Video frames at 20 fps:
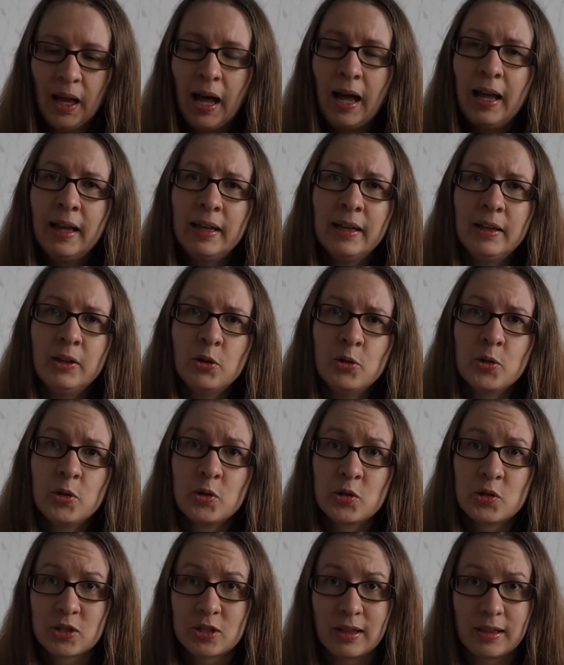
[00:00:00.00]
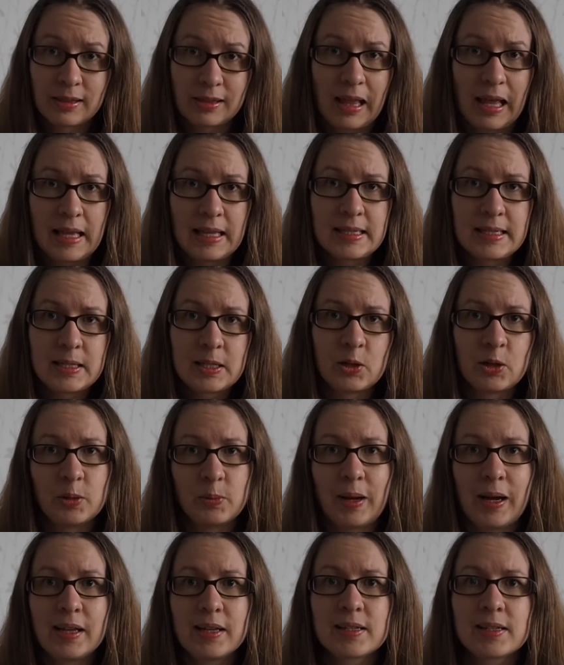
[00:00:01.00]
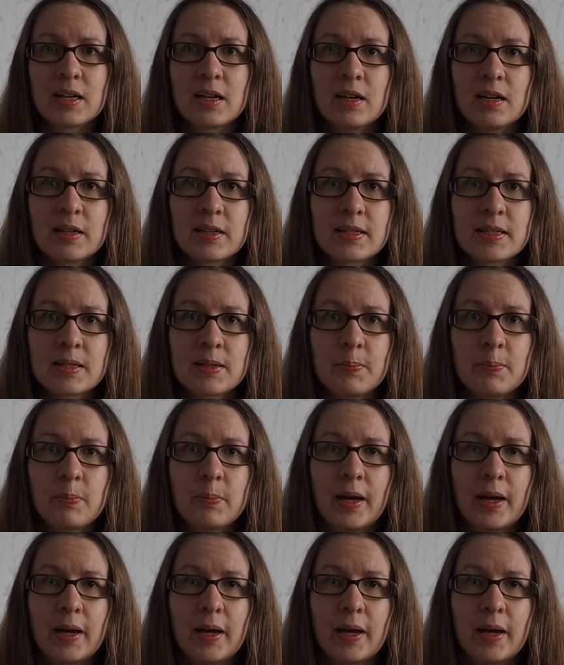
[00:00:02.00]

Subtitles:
I used less on my socks,